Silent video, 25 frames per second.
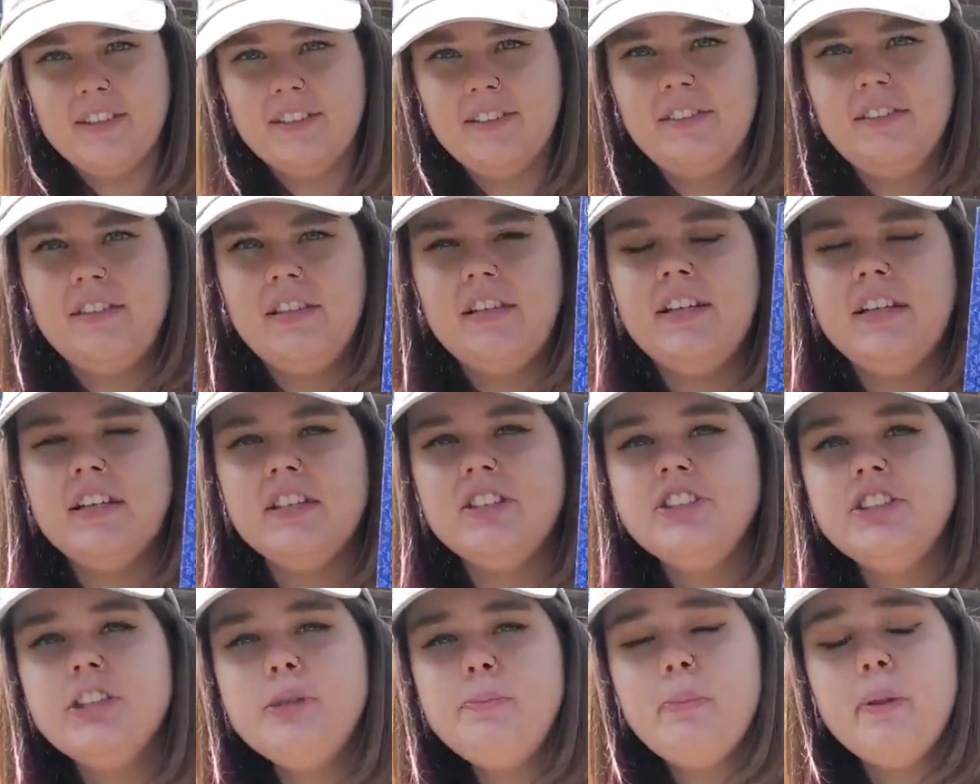a seed
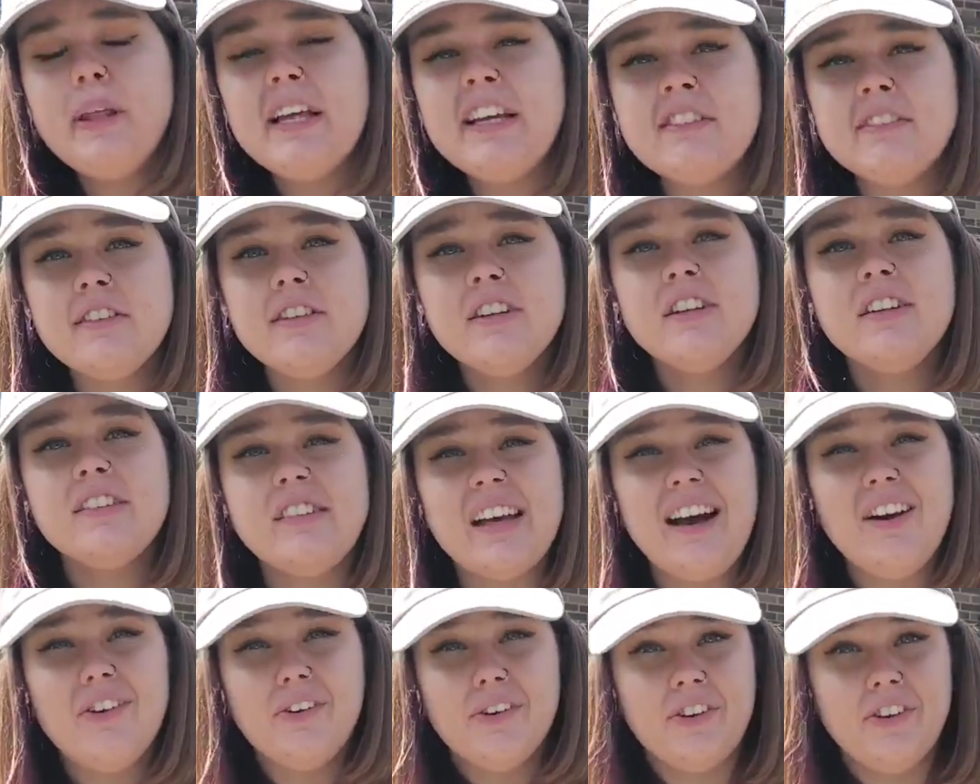and she plants hers
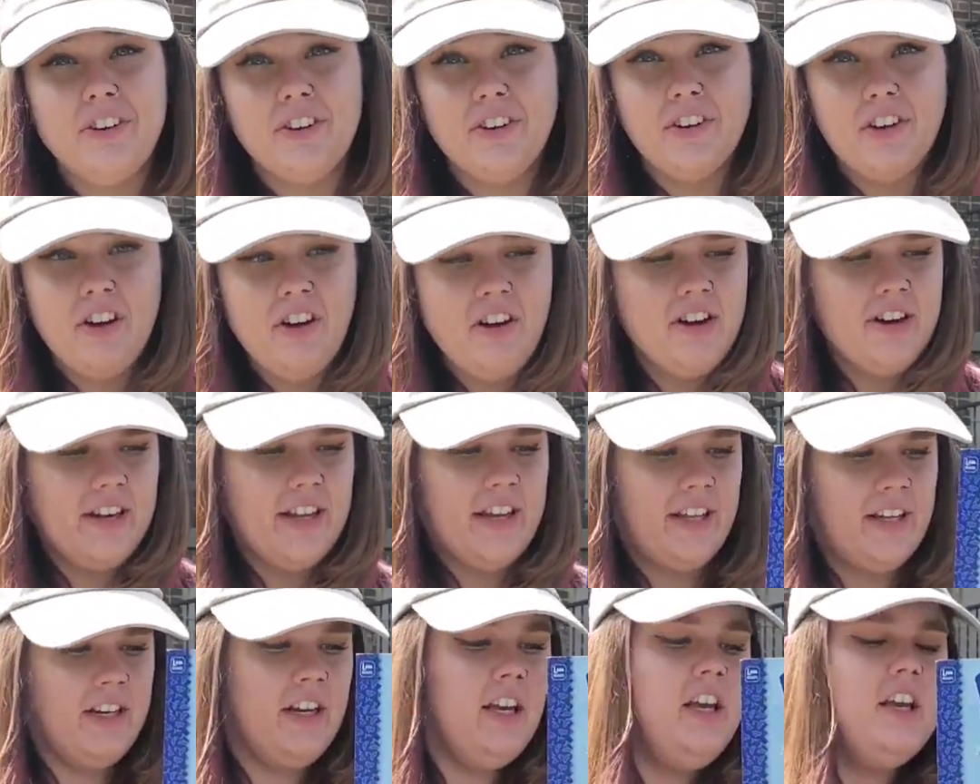out in her
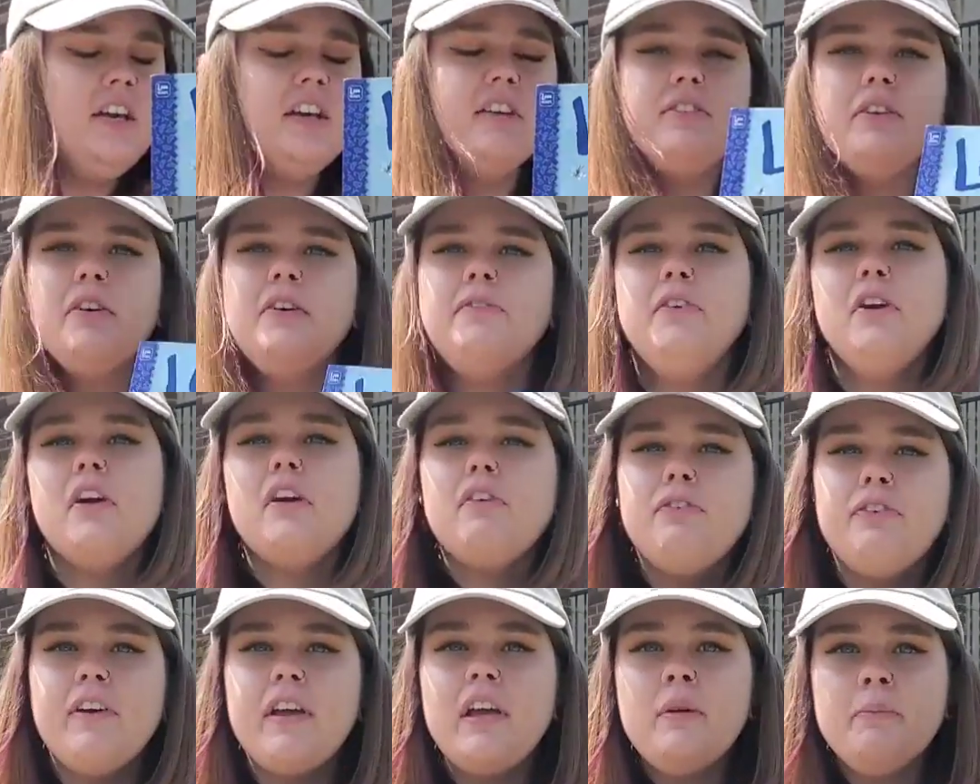garden. So if your
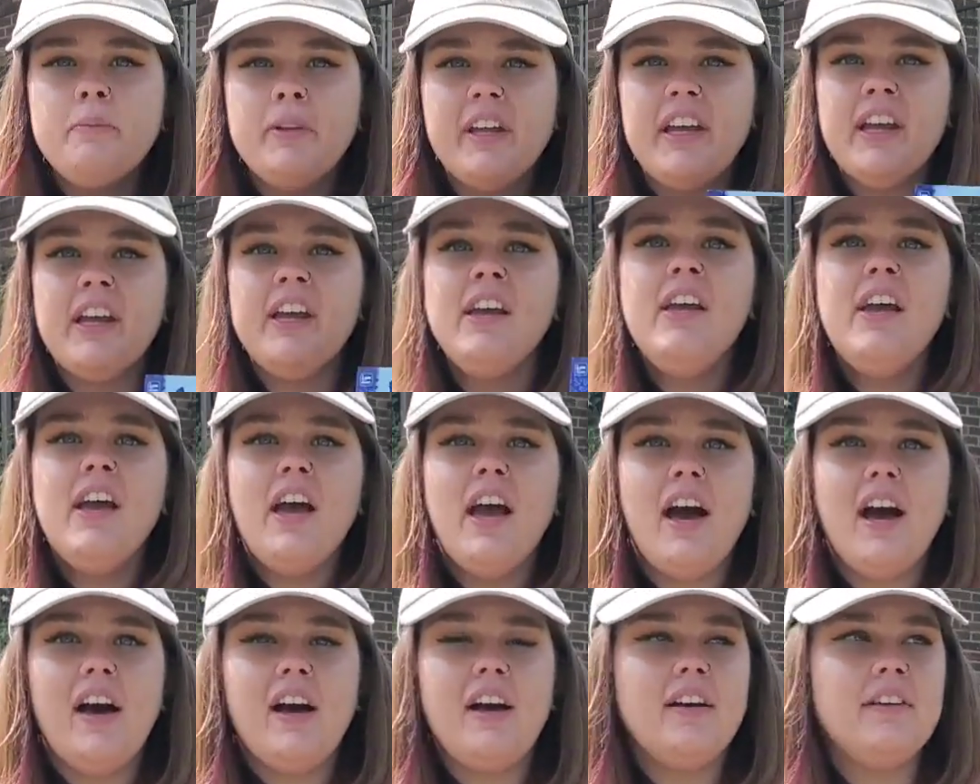family
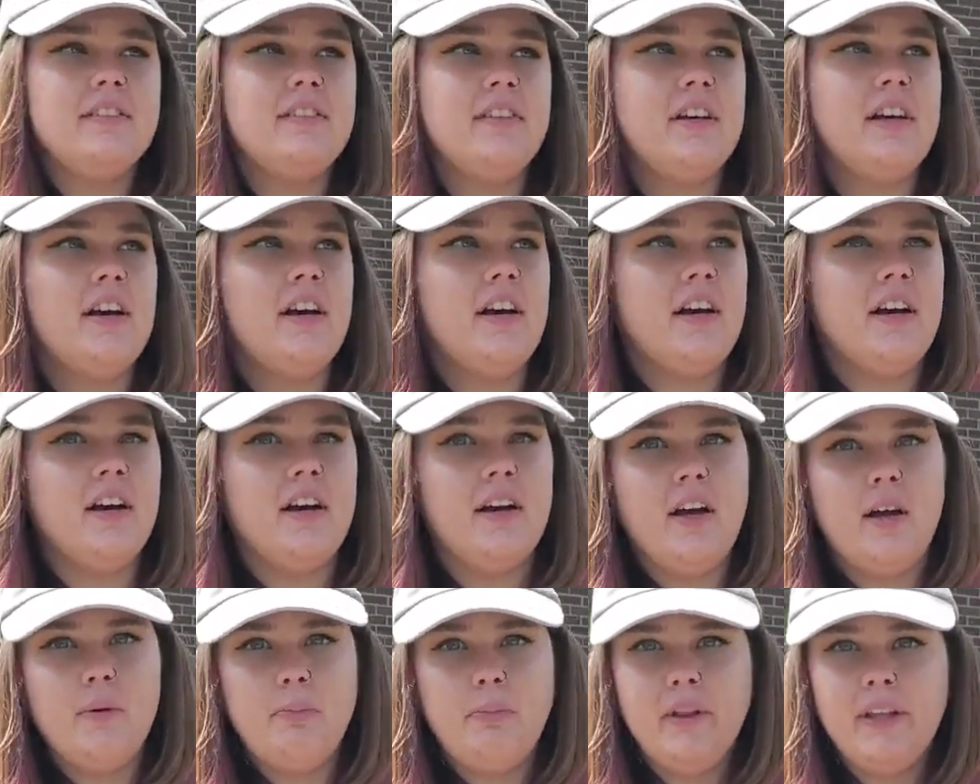has
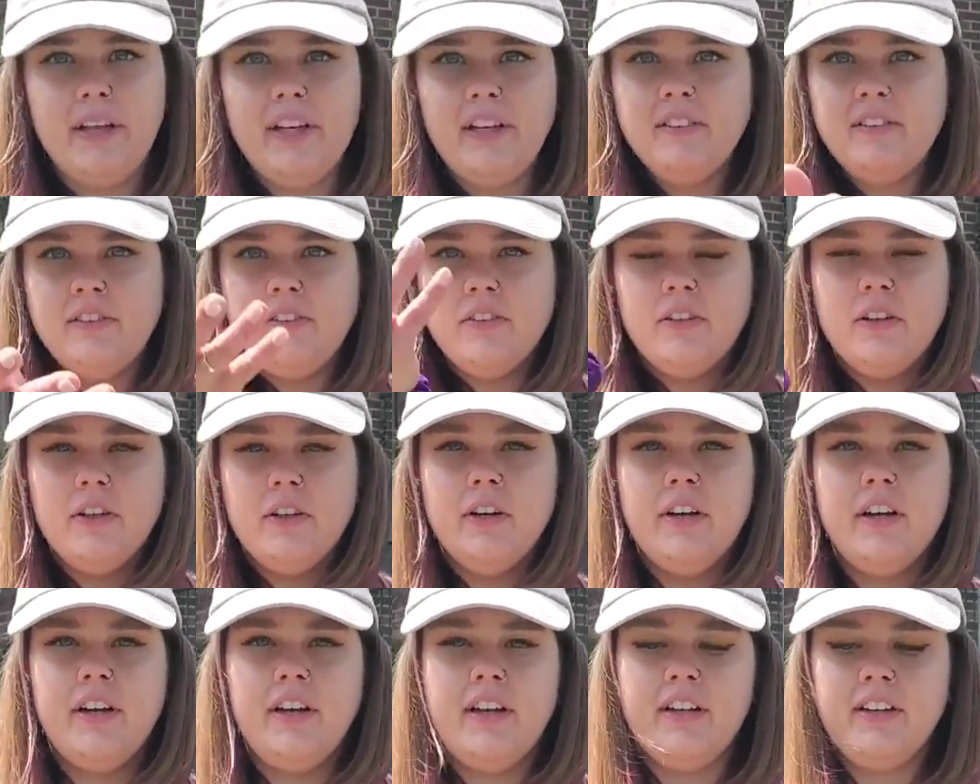a place or
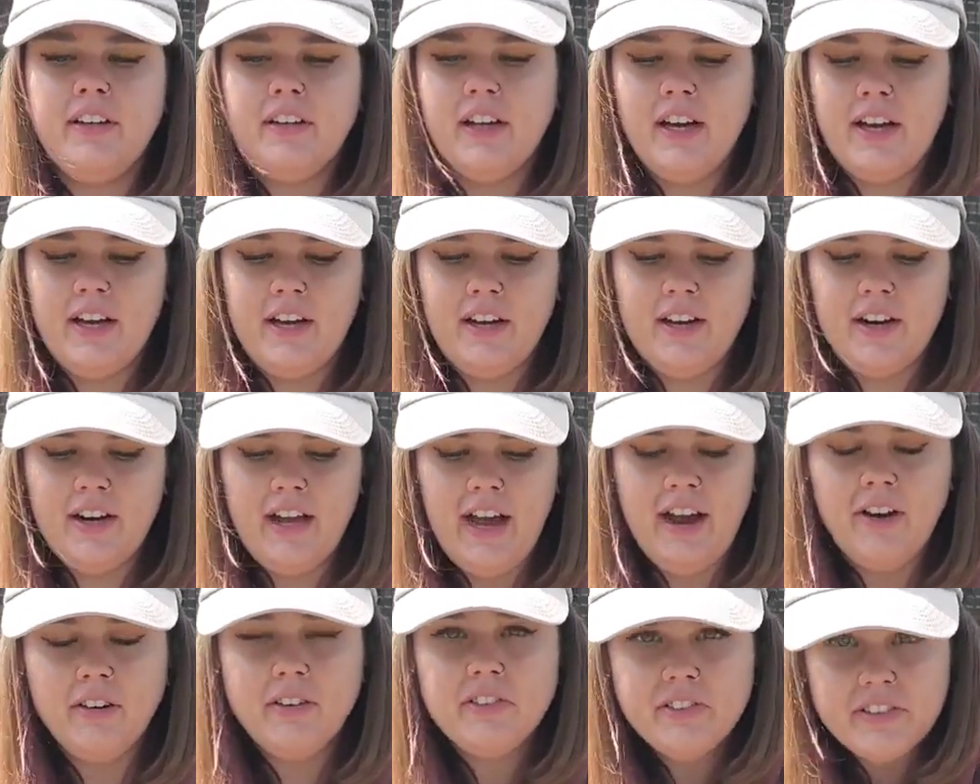an
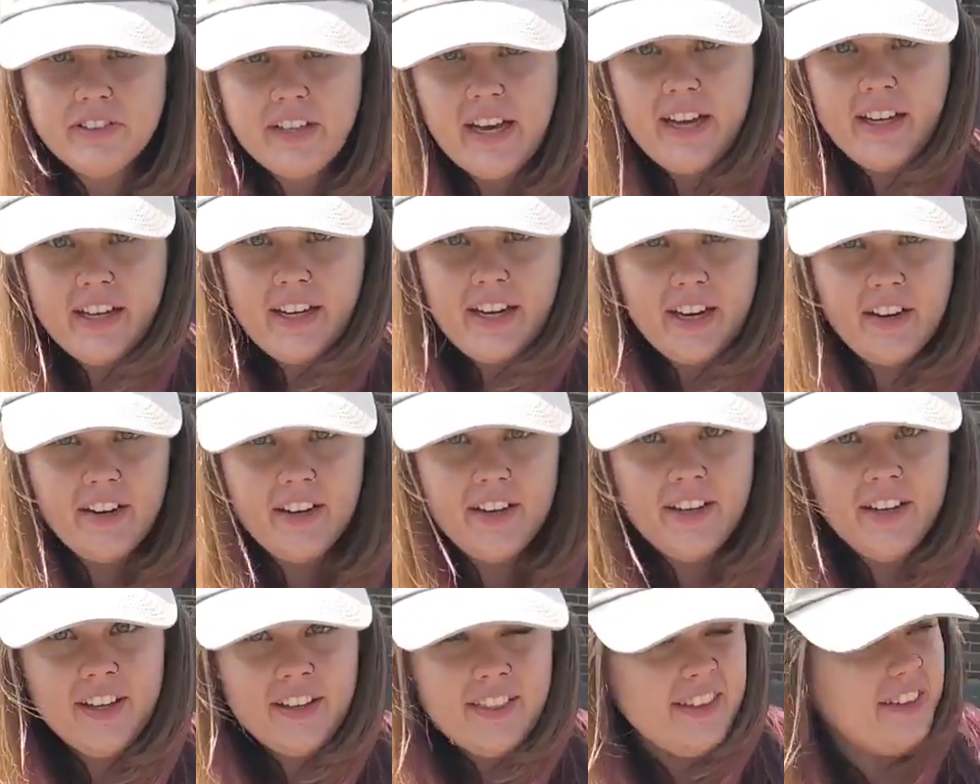outside
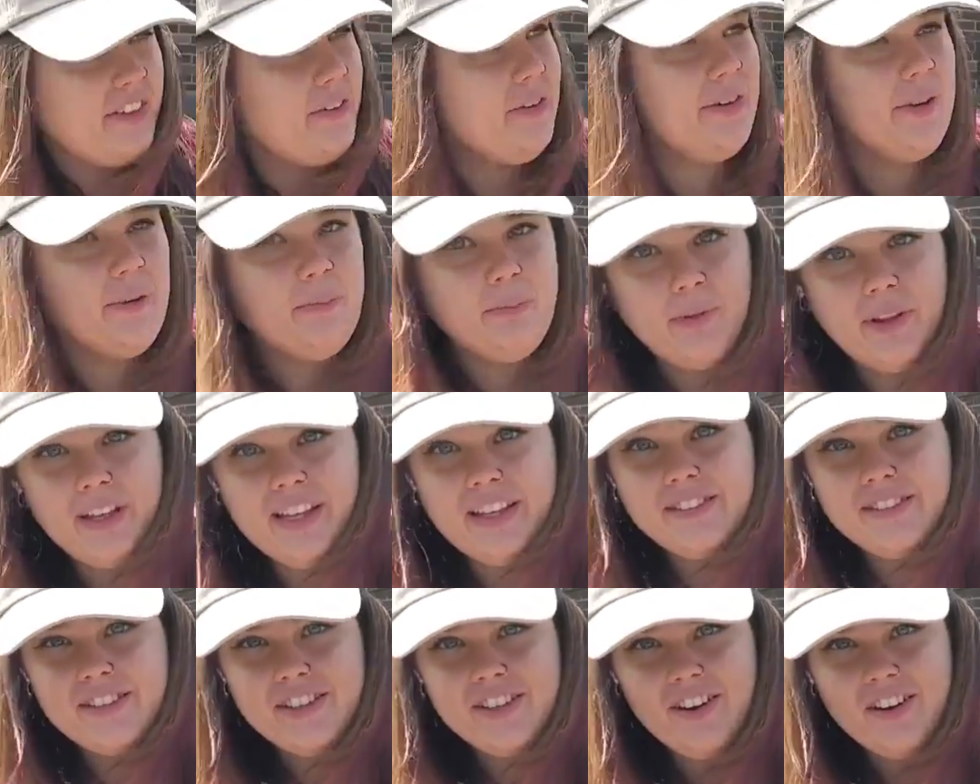area that you can
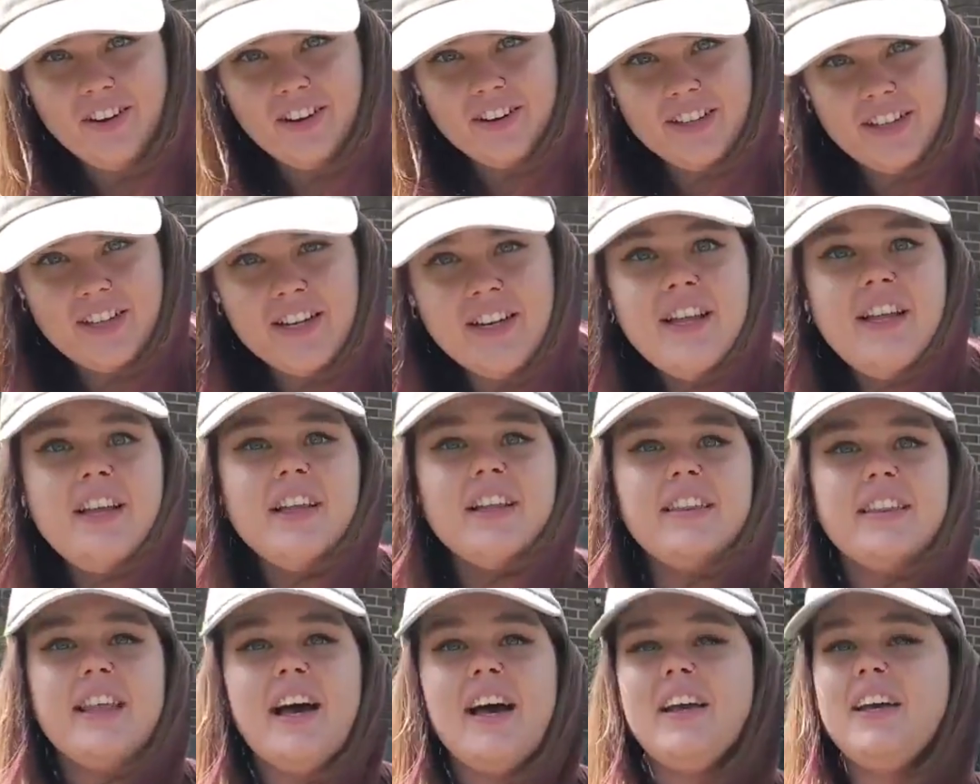plant a garden,
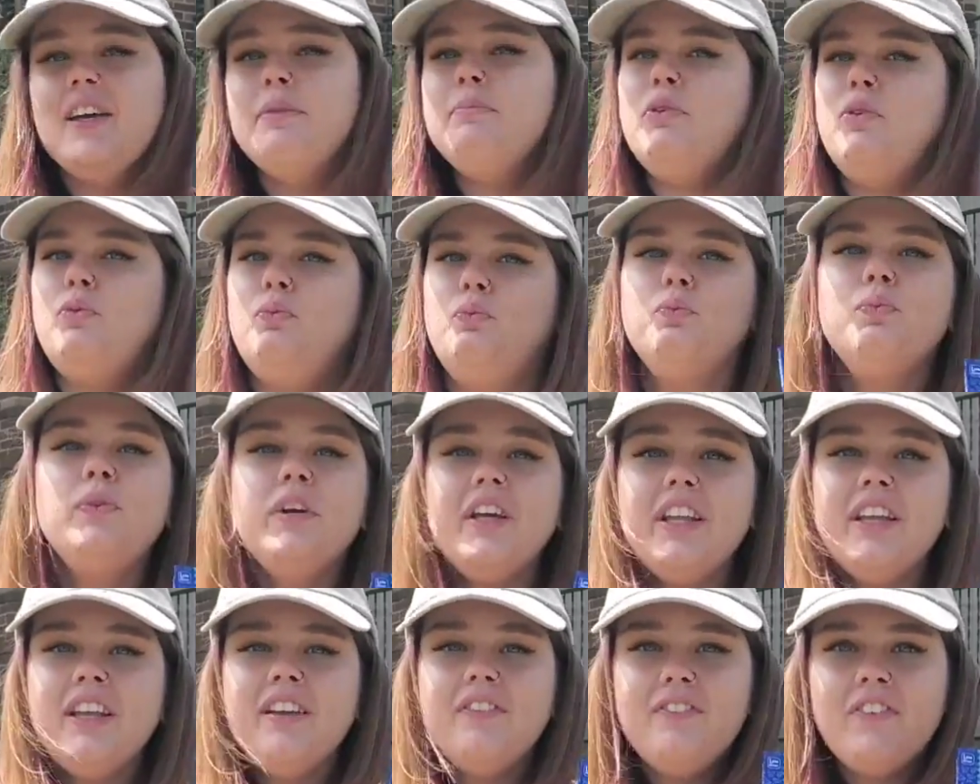that can be
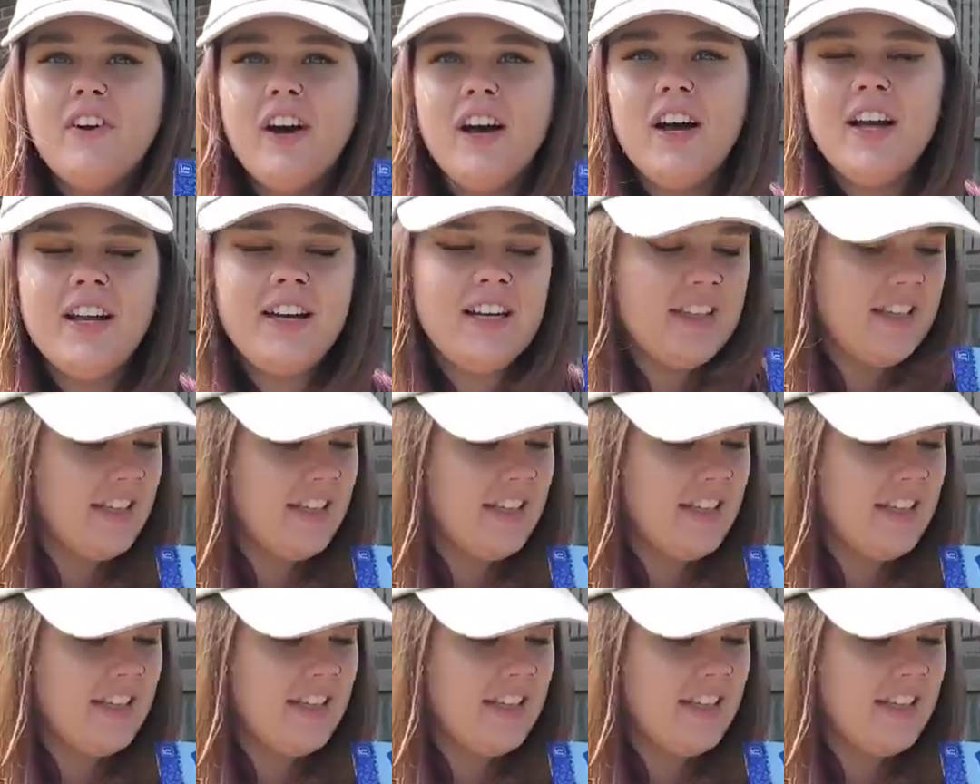really fun